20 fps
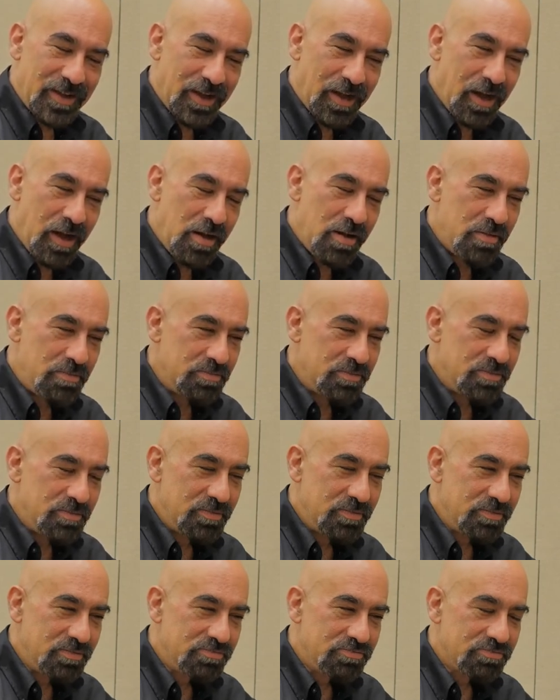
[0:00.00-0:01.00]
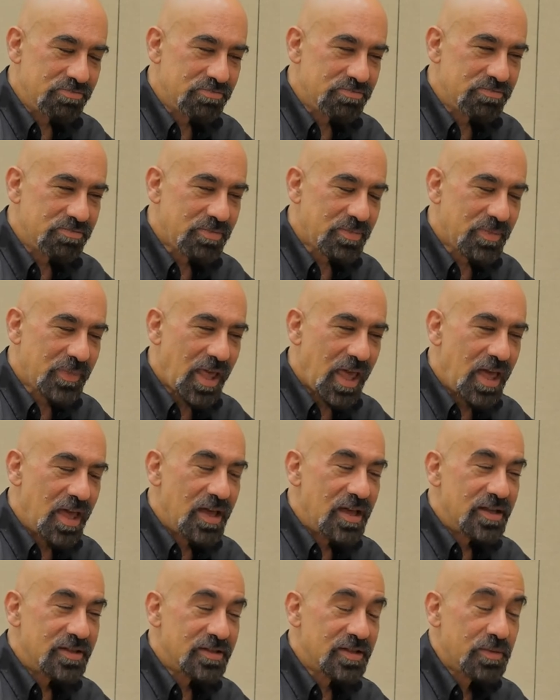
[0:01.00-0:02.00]

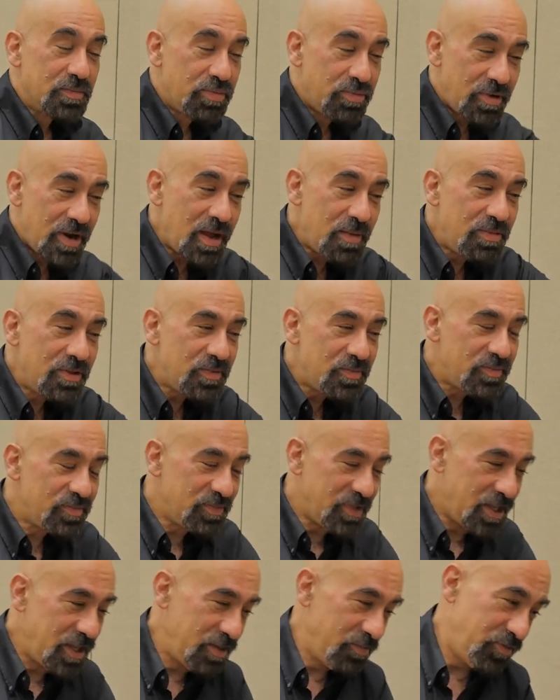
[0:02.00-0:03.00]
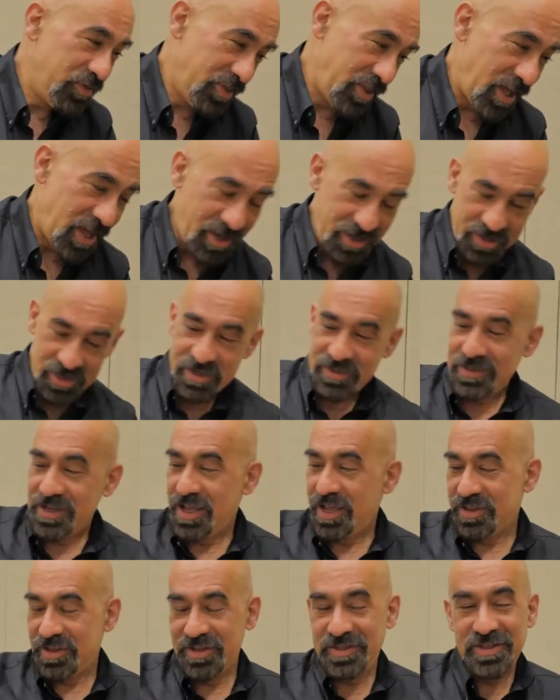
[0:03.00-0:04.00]
So the problem with that is
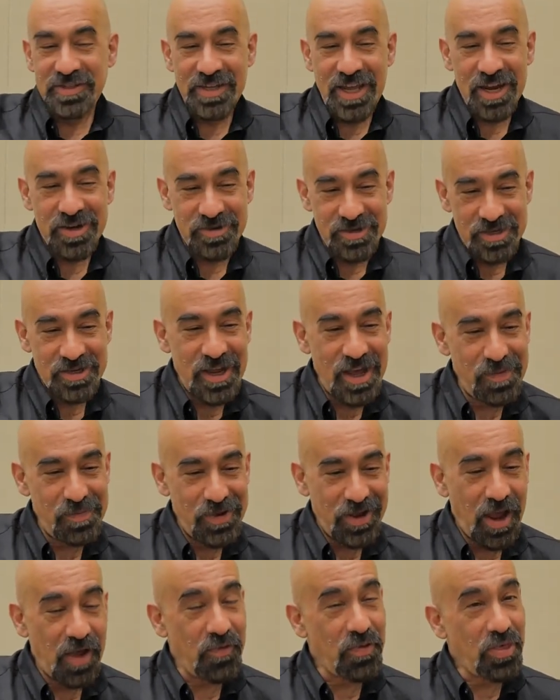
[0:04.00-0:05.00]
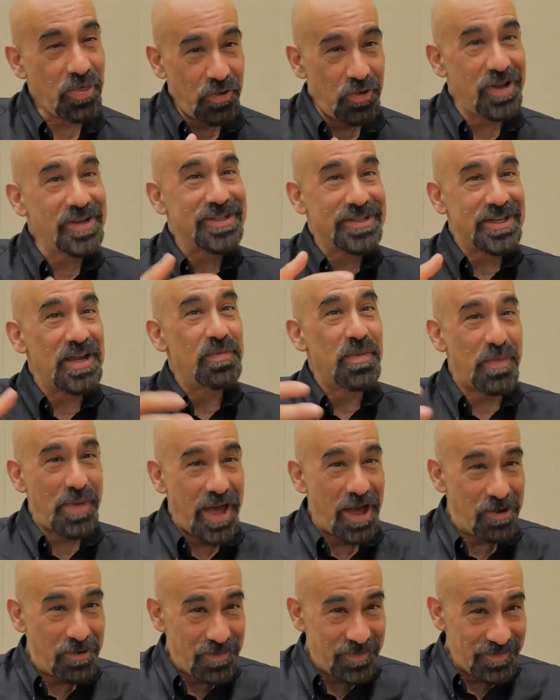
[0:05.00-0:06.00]
this is actually a topic I've thought some
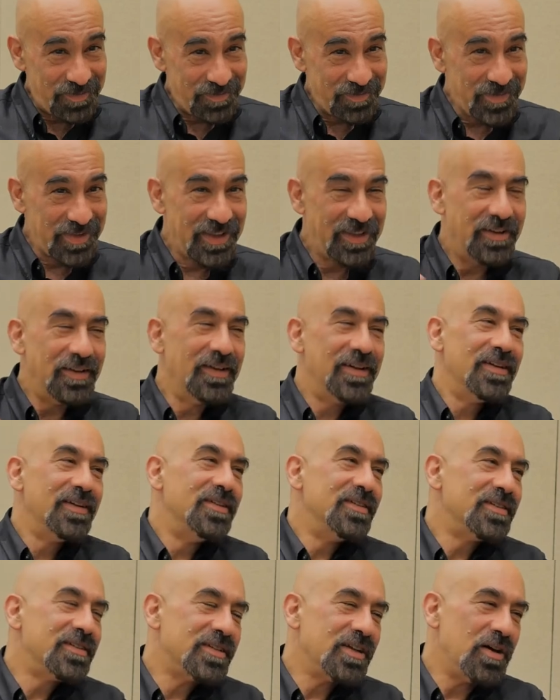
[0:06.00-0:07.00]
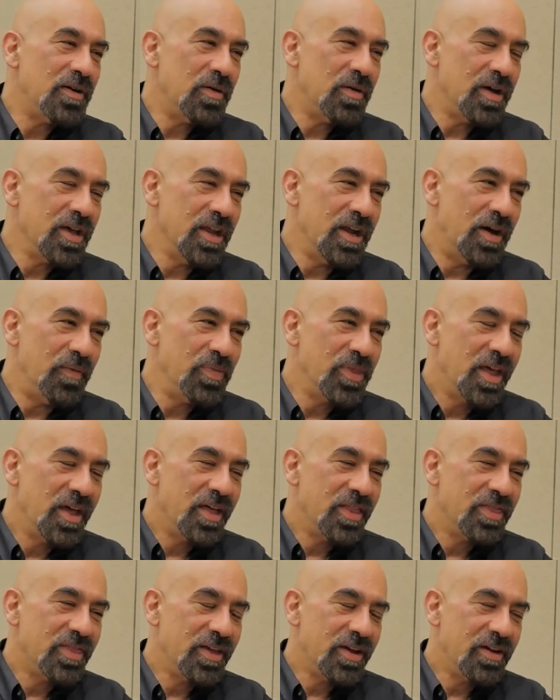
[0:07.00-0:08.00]
about. So,
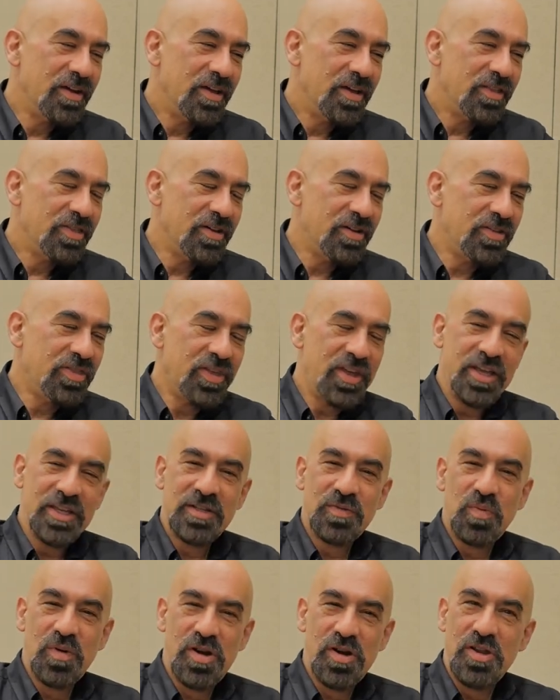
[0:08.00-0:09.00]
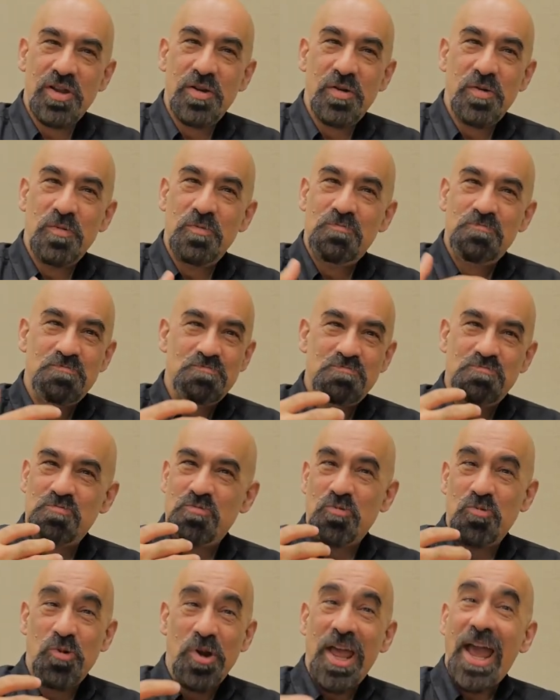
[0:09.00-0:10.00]
there are things where you
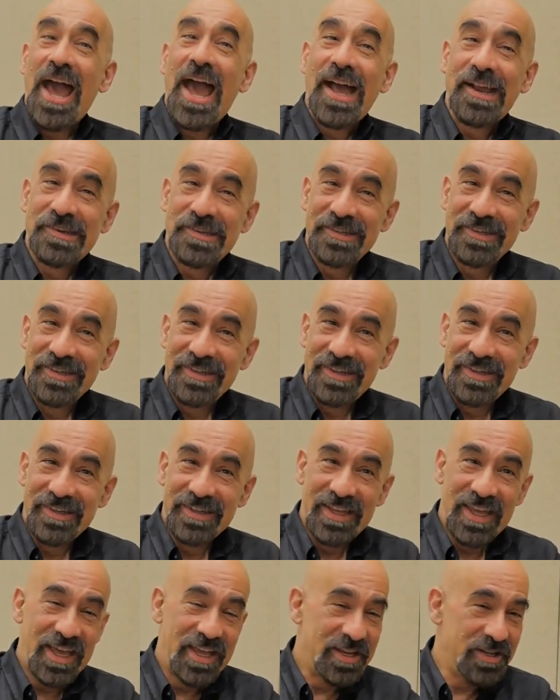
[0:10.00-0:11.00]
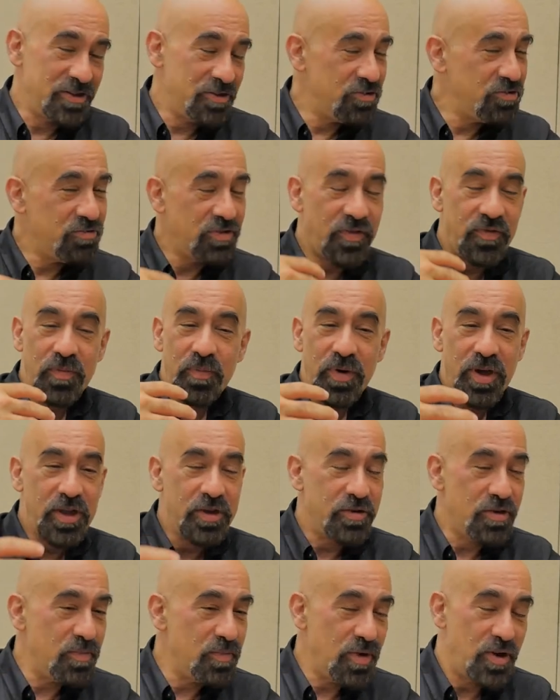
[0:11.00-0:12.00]
react and you're driven by
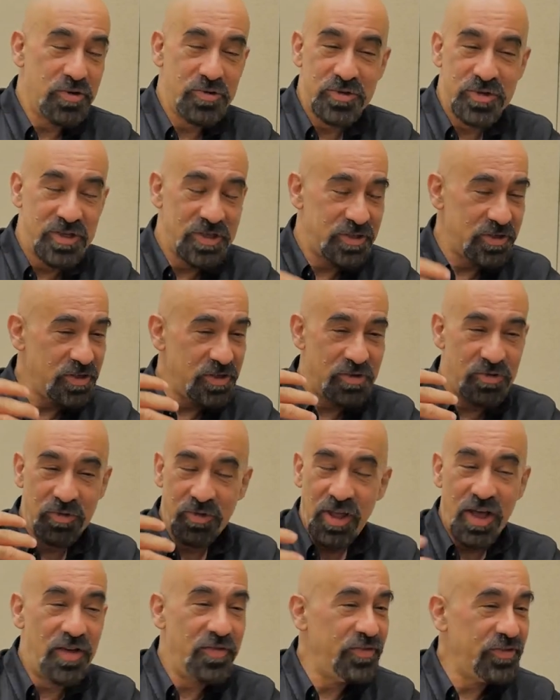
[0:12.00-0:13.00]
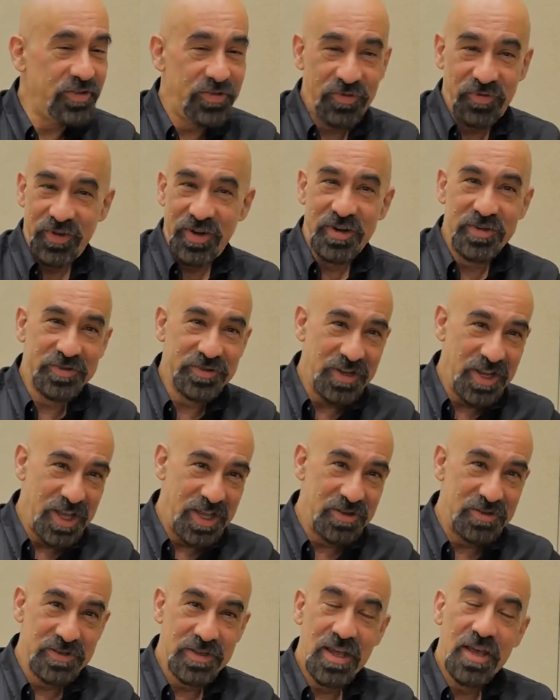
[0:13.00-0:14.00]
your emotions and your loves and fears and
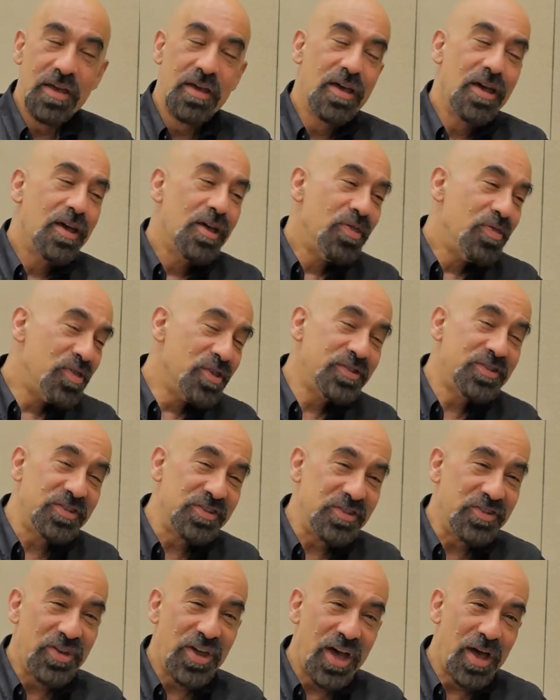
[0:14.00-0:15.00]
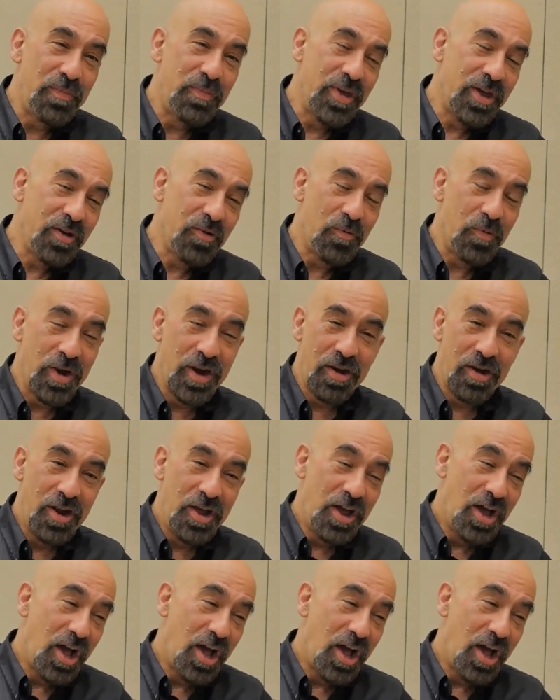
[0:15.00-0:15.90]
hates. This is a topic where